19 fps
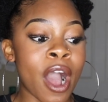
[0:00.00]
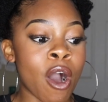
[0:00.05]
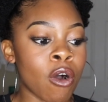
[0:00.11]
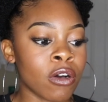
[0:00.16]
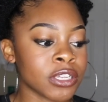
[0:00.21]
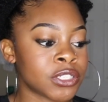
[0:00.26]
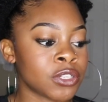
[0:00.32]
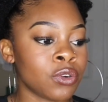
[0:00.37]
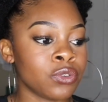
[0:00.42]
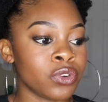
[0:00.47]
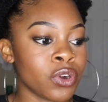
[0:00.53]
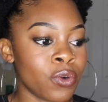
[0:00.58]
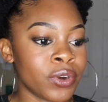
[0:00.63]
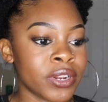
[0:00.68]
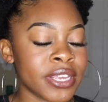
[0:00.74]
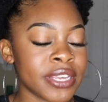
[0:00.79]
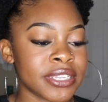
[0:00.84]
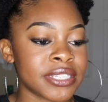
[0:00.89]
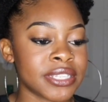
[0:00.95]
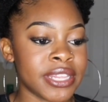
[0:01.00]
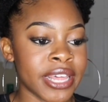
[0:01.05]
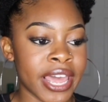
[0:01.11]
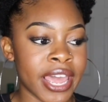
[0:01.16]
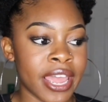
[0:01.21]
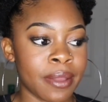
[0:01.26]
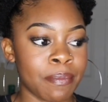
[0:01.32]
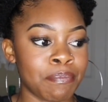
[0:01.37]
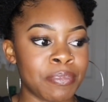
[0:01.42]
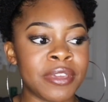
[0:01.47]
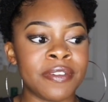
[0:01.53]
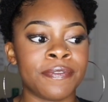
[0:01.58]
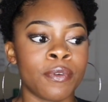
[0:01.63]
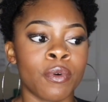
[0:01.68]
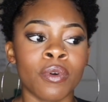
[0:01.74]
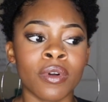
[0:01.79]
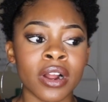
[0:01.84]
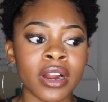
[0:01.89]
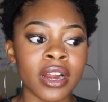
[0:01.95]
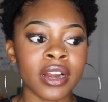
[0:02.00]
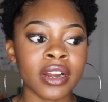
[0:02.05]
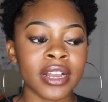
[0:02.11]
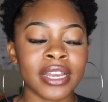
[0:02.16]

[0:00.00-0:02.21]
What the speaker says: also noticed that before,